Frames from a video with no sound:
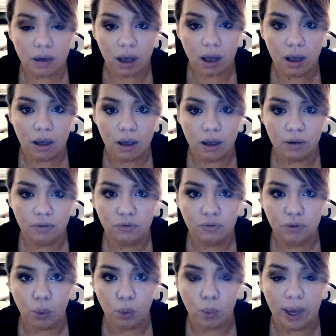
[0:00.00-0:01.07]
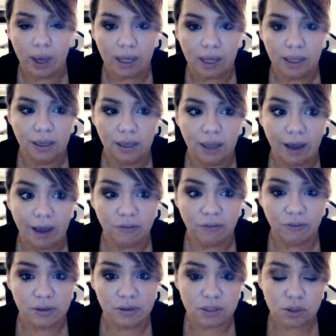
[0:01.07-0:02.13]
of the way life
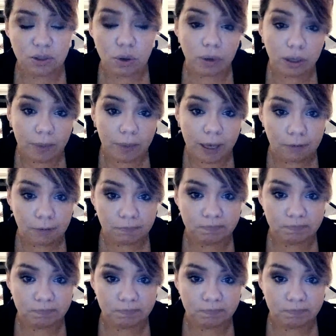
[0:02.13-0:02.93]
is going to be.